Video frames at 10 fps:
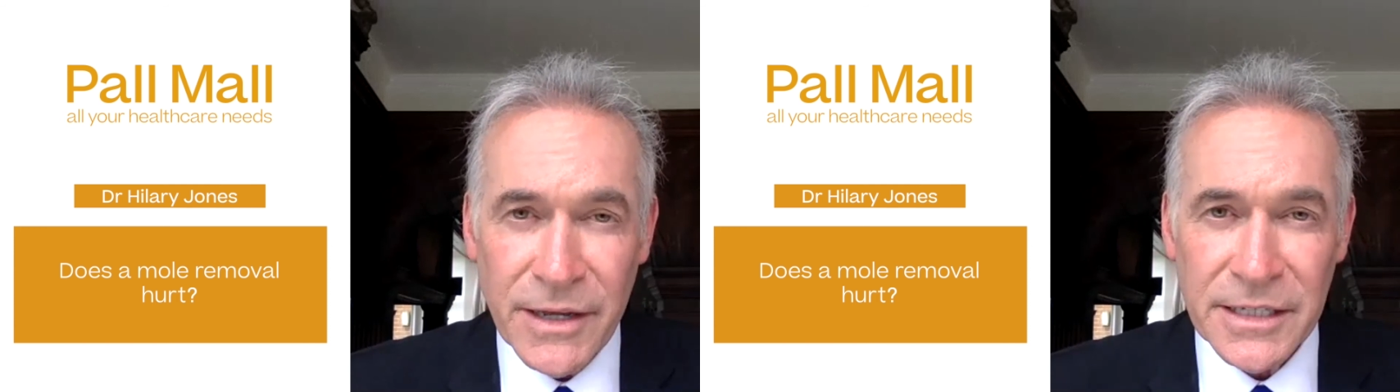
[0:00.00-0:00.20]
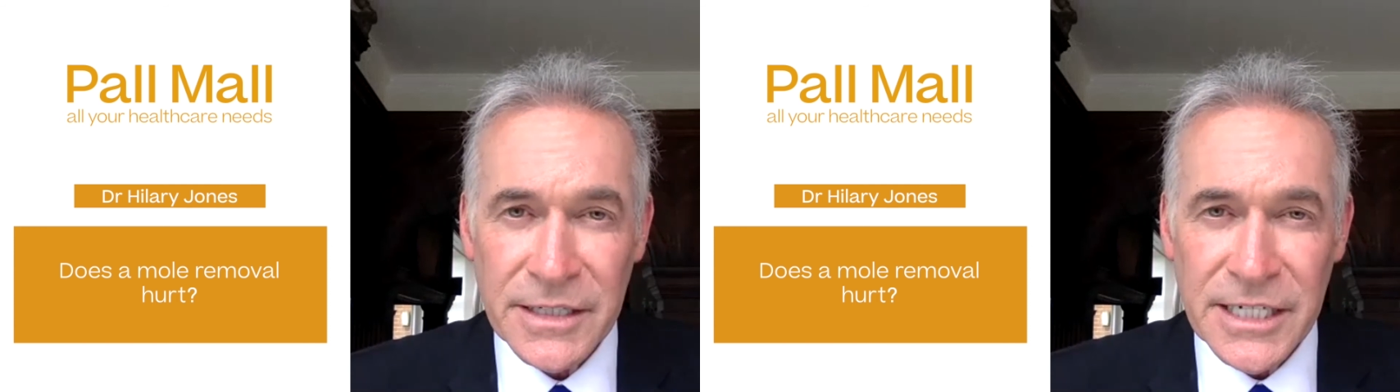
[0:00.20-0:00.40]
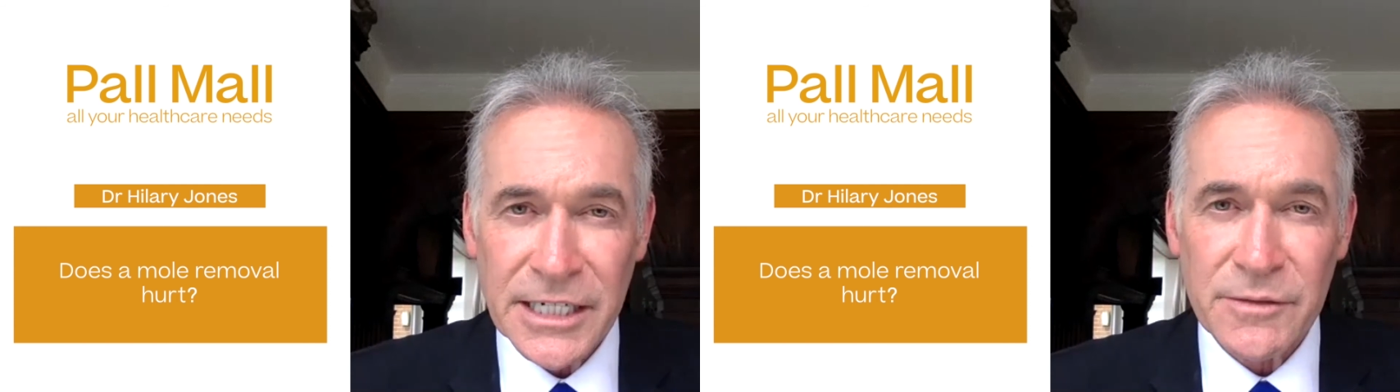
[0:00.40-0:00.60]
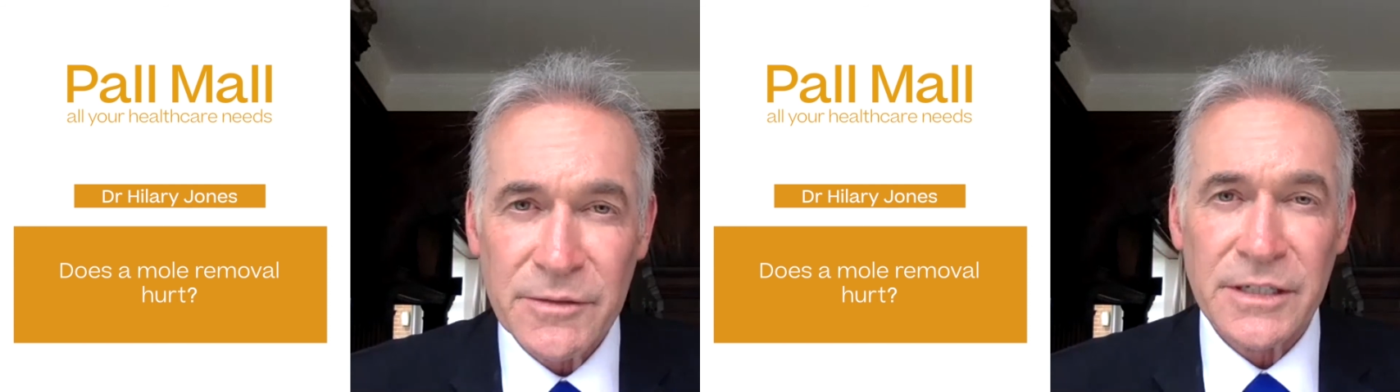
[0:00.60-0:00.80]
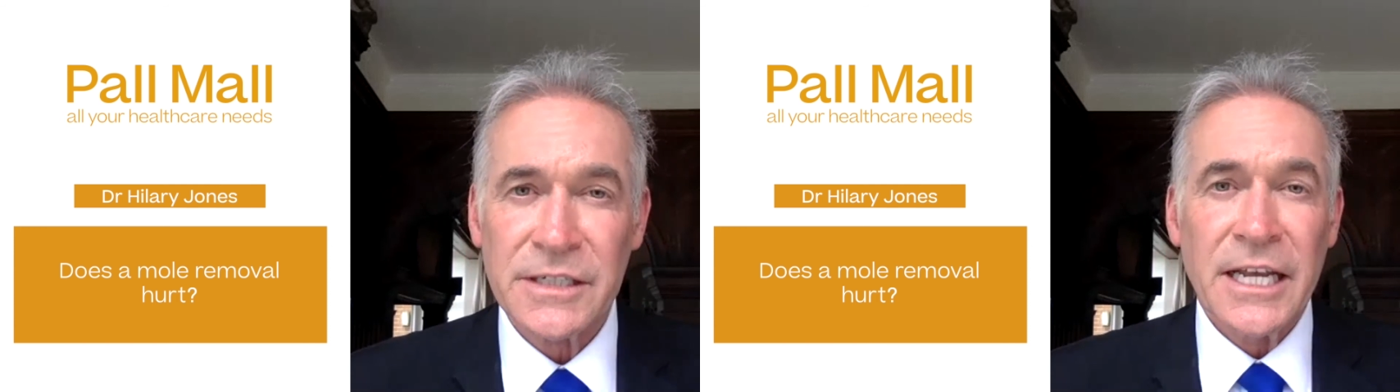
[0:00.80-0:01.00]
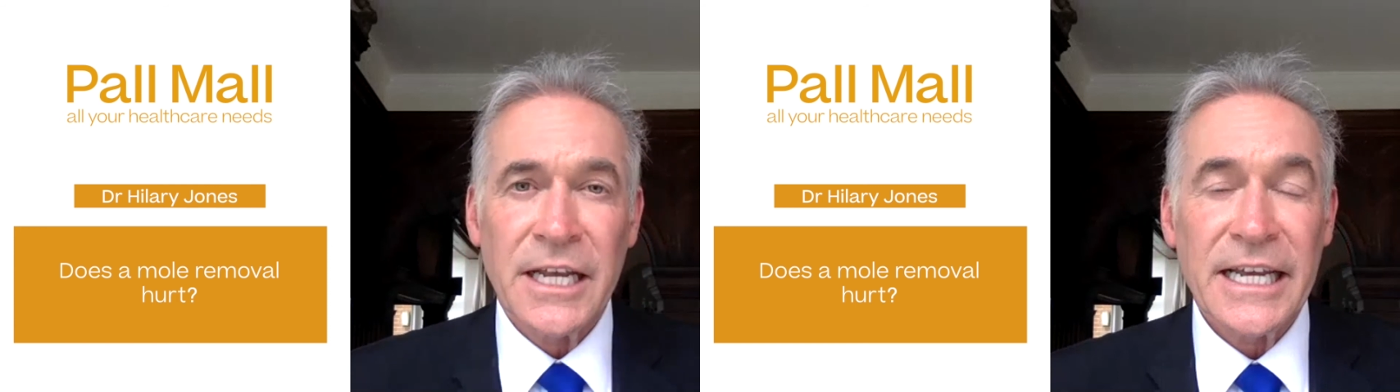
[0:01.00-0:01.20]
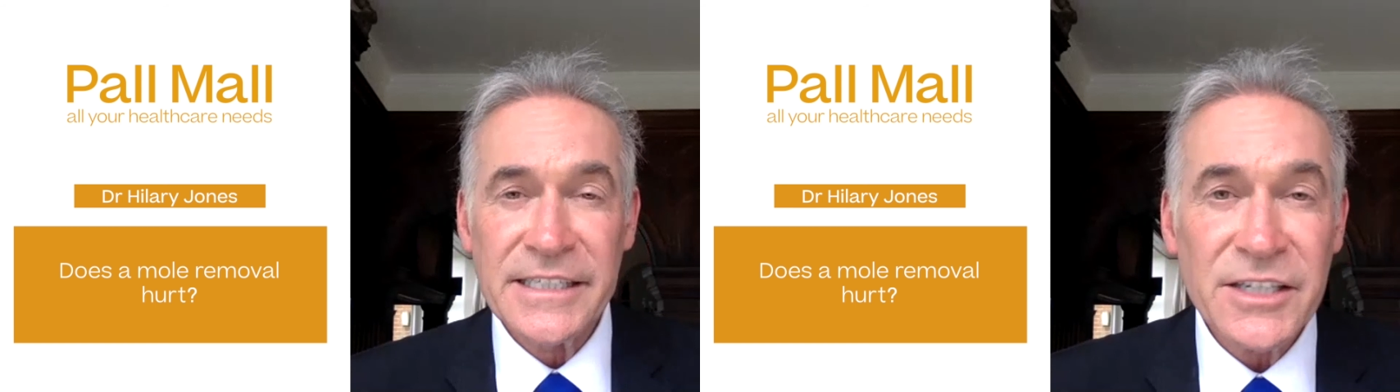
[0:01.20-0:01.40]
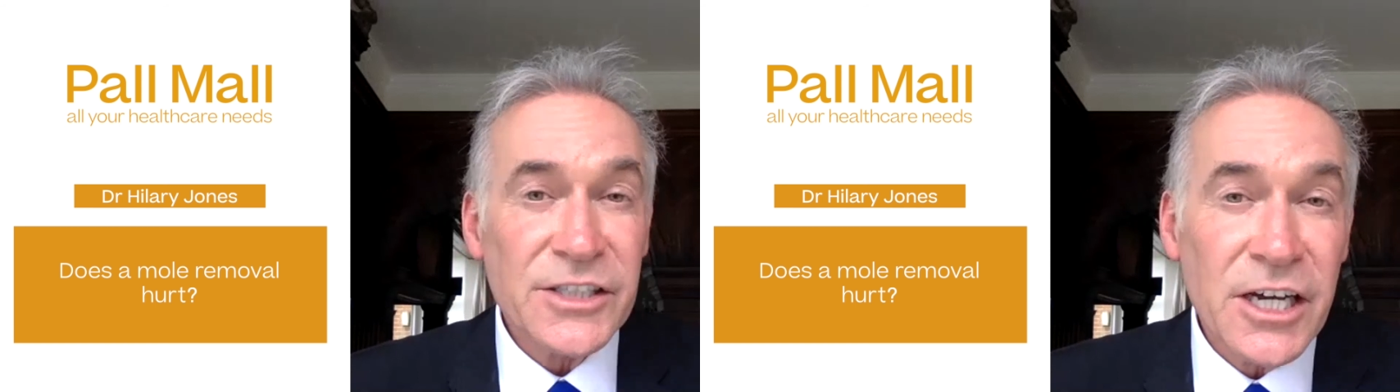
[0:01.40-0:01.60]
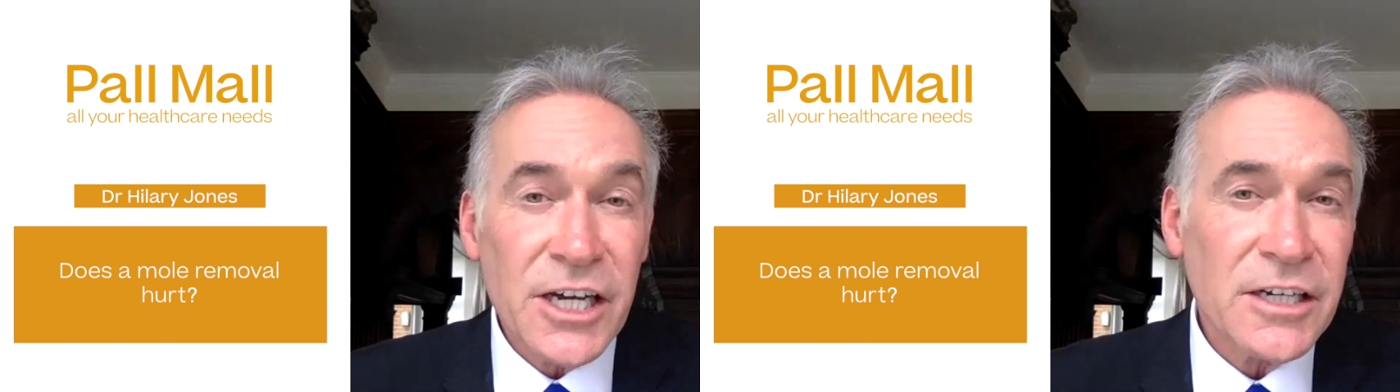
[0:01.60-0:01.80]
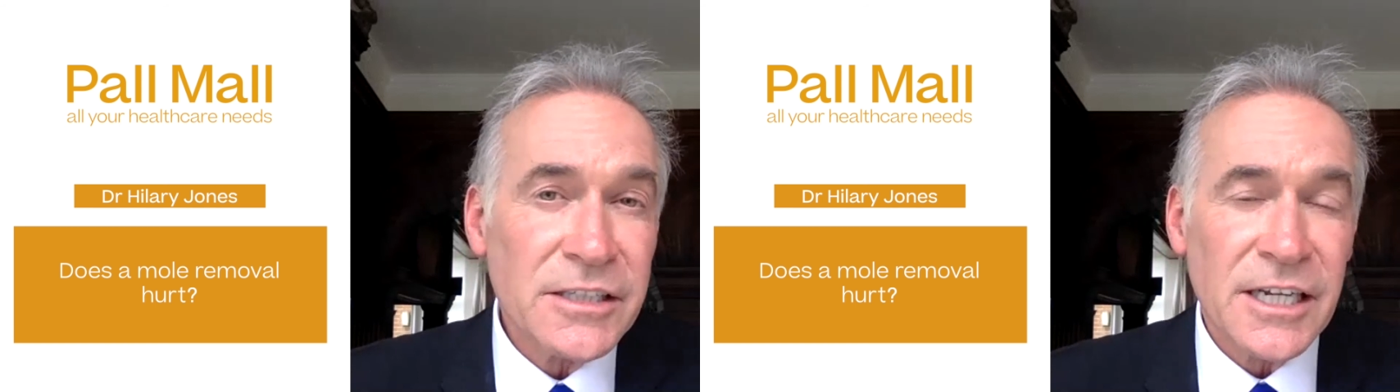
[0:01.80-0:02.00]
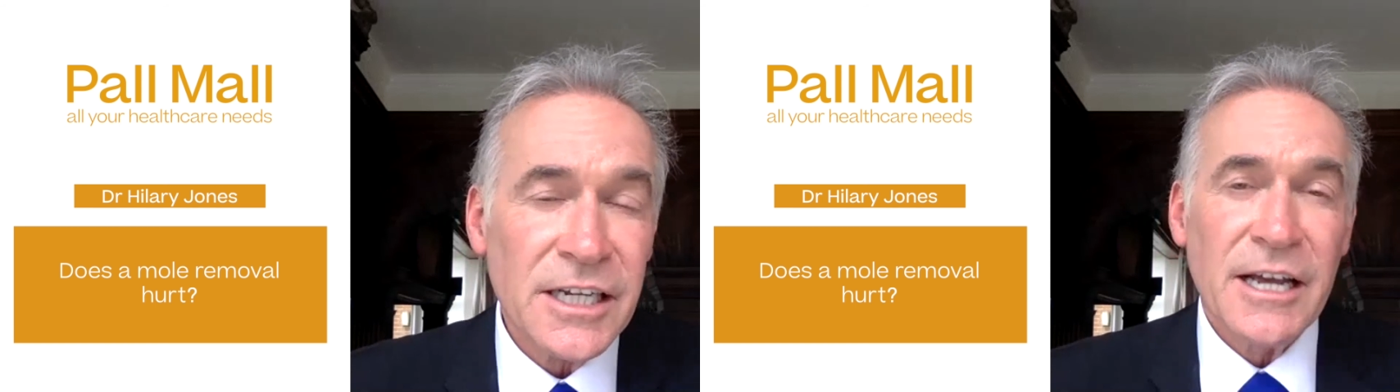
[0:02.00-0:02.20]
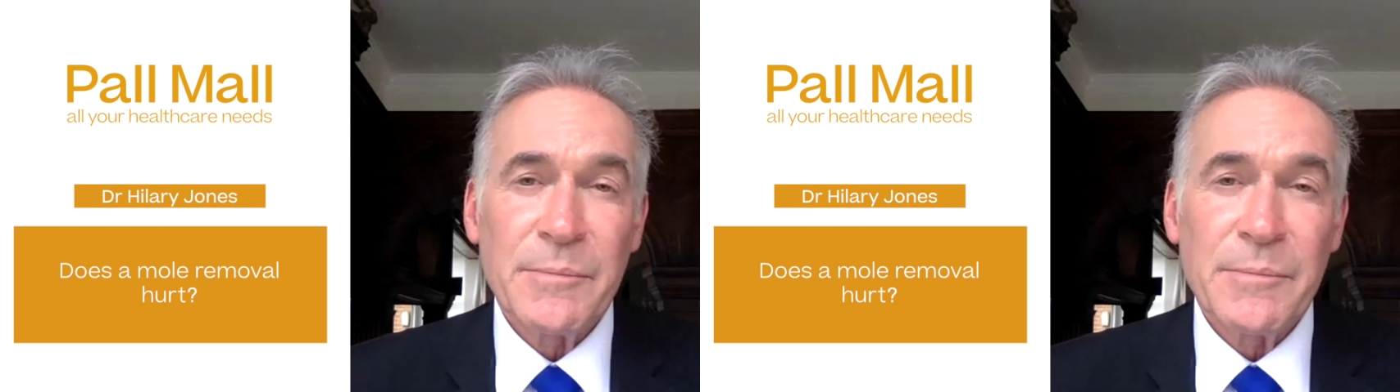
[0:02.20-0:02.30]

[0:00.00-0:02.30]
I can tell you that it doesn't hurt